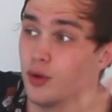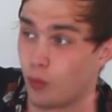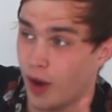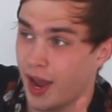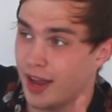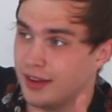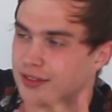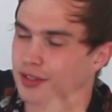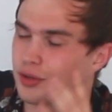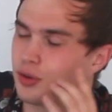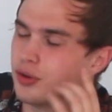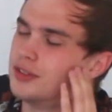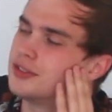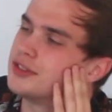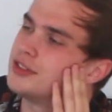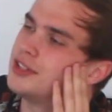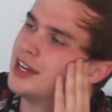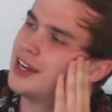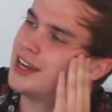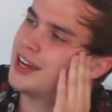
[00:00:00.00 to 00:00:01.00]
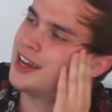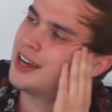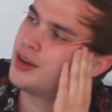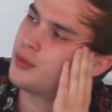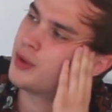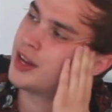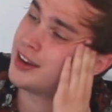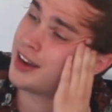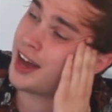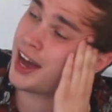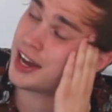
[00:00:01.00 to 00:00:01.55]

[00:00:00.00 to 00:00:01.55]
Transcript: went to go and see it when in